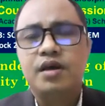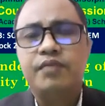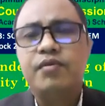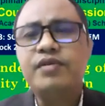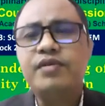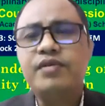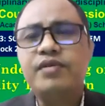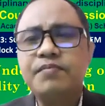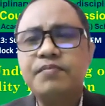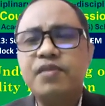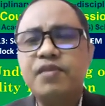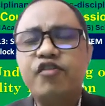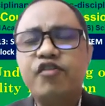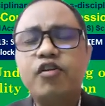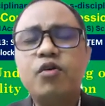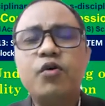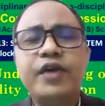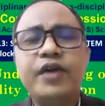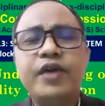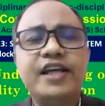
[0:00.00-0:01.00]
Also,
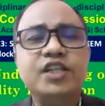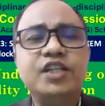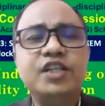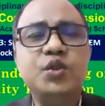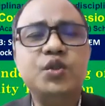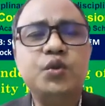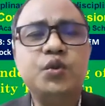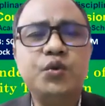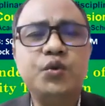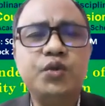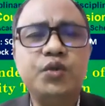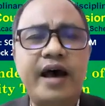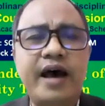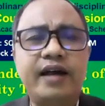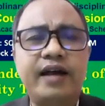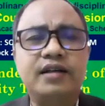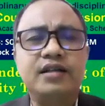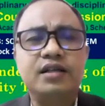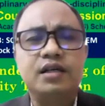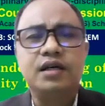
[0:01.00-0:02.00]
before looking into
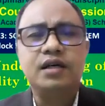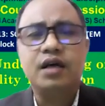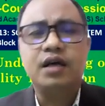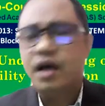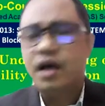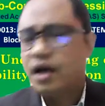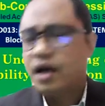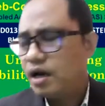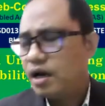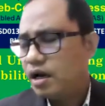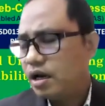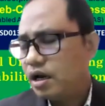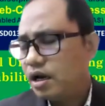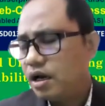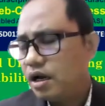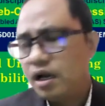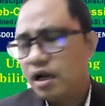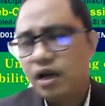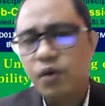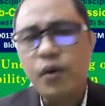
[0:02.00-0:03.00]
that,
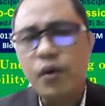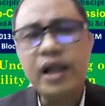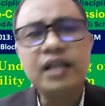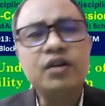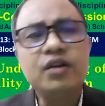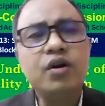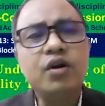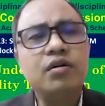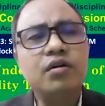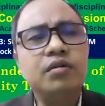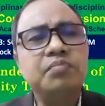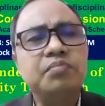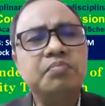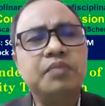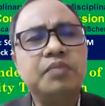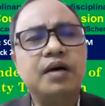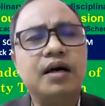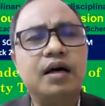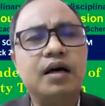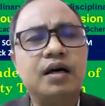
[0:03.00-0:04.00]
well-known
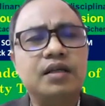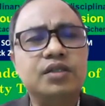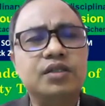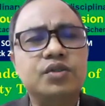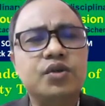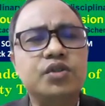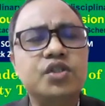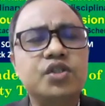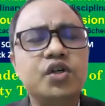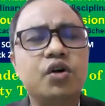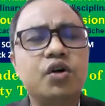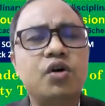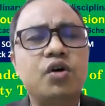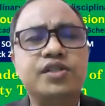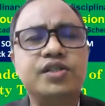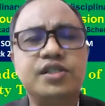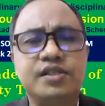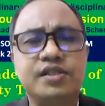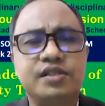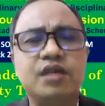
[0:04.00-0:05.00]

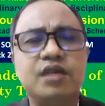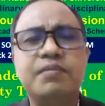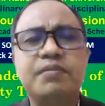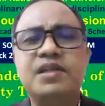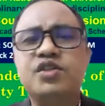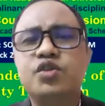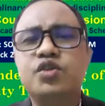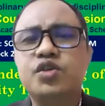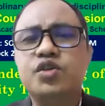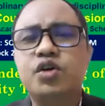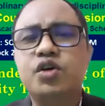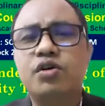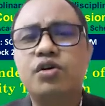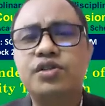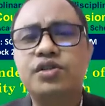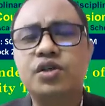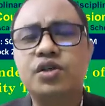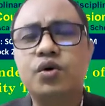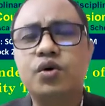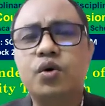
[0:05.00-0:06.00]
sociologists, German
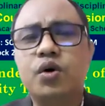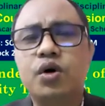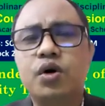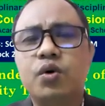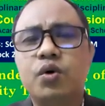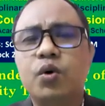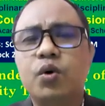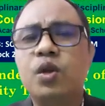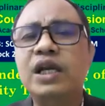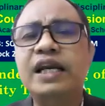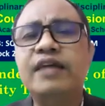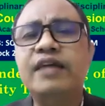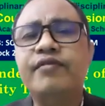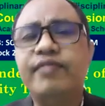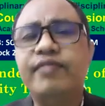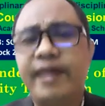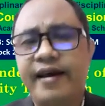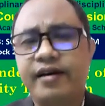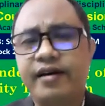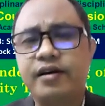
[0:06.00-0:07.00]
sociologist Ulrich
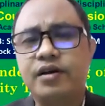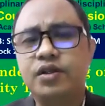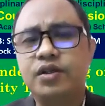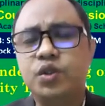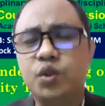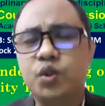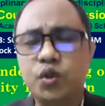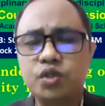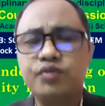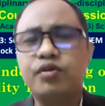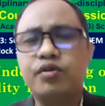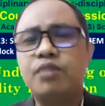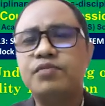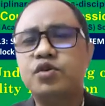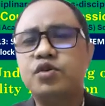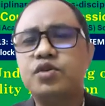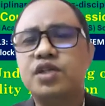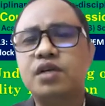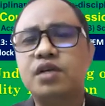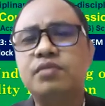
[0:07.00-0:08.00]
Beck, those from
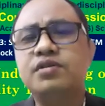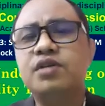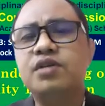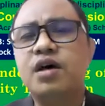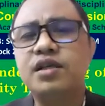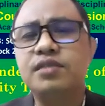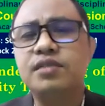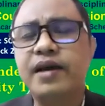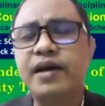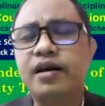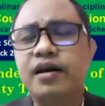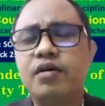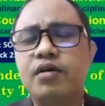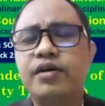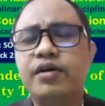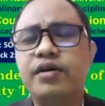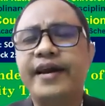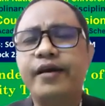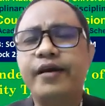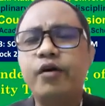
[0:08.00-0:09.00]
social science
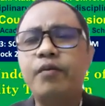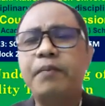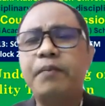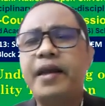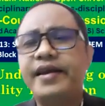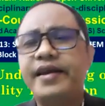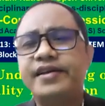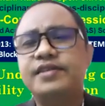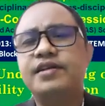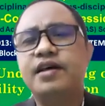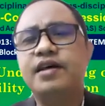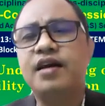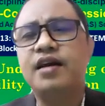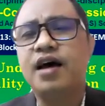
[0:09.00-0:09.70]
background, they know better than